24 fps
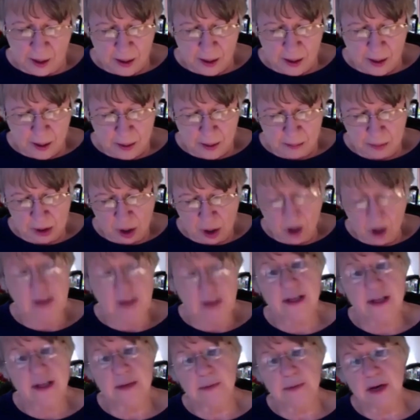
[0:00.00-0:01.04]
But all of
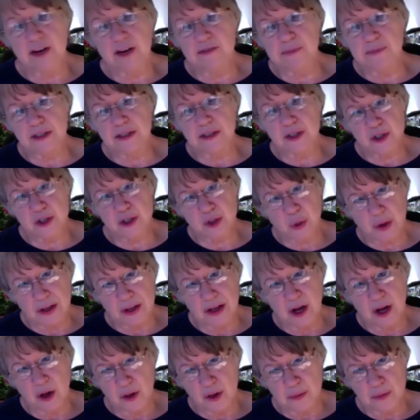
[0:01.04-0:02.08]
the above mentioned soil
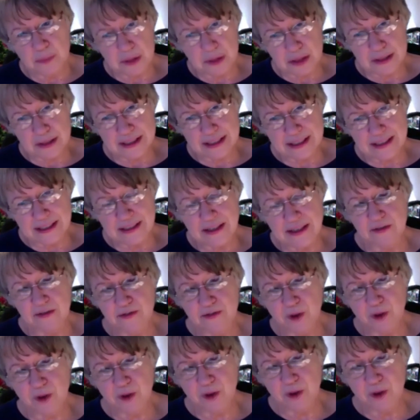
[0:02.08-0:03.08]
health, building, and farming